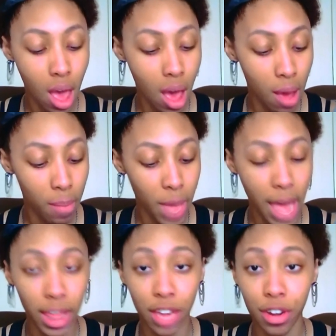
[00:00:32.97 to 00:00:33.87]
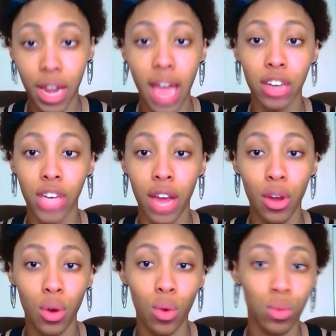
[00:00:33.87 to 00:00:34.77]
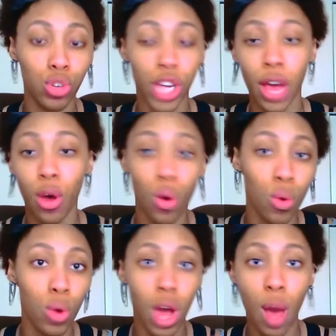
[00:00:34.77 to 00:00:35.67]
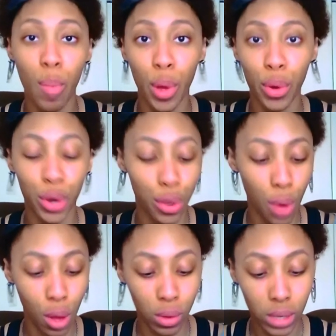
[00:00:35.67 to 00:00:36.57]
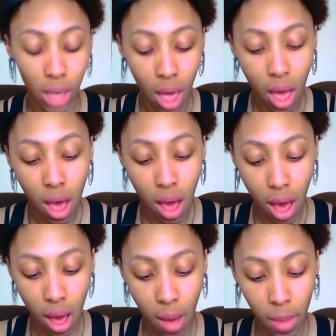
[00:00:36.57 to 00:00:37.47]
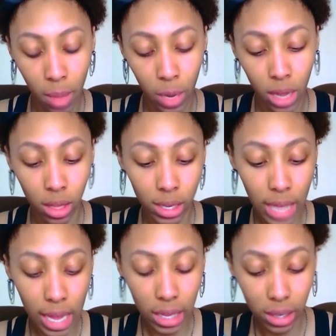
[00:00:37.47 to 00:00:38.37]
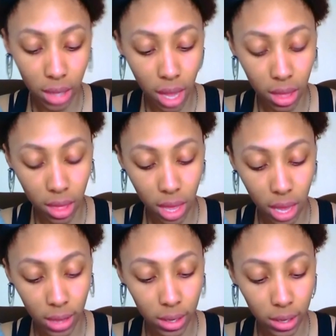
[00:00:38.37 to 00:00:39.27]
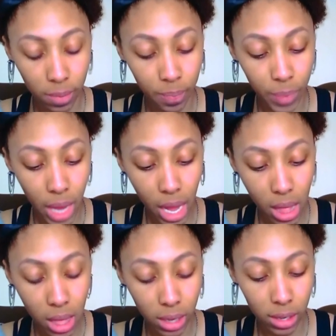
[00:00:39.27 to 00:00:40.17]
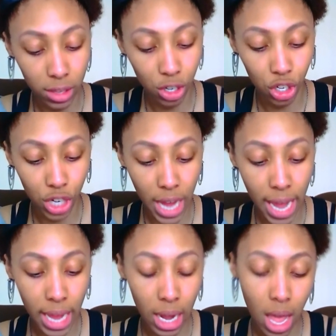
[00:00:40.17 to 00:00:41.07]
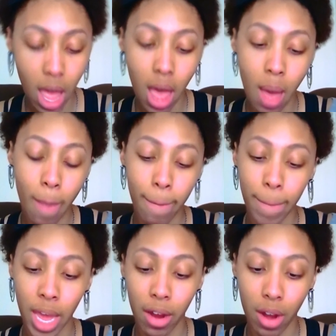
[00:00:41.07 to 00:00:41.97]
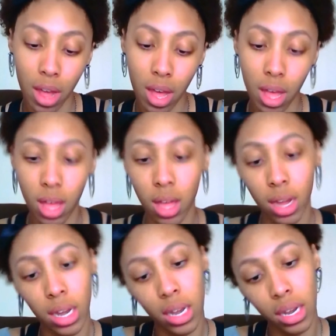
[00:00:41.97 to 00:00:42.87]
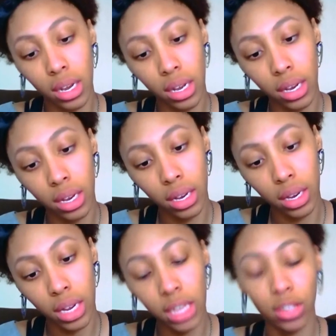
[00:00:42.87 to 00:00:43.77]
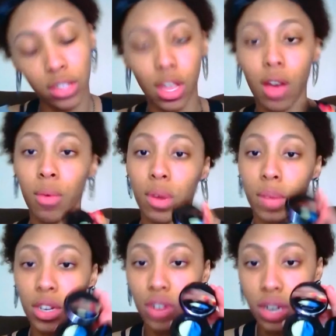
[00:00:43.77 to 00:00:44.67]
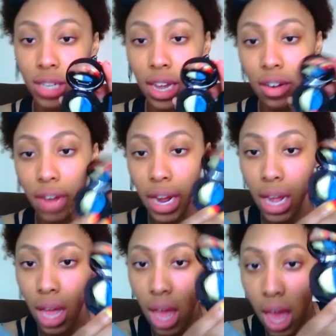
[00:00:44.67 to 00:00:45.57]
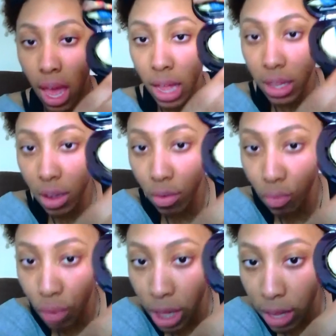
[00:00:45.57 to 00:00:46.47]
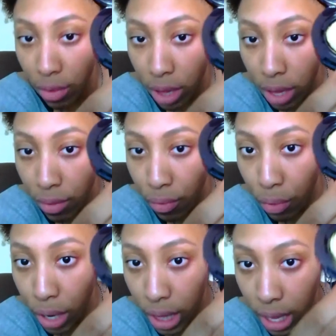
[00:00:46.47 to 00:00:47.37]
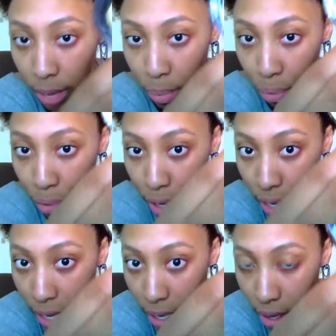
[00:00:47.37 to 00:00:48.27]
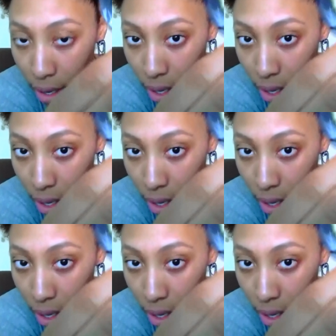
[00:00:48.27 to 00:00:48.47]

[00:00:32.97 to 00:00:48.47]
and eyeshadow gel combo duos. And what it looks like is like this. And this is the shade Paradiso. I want to make sure I said it right. It's a really pretty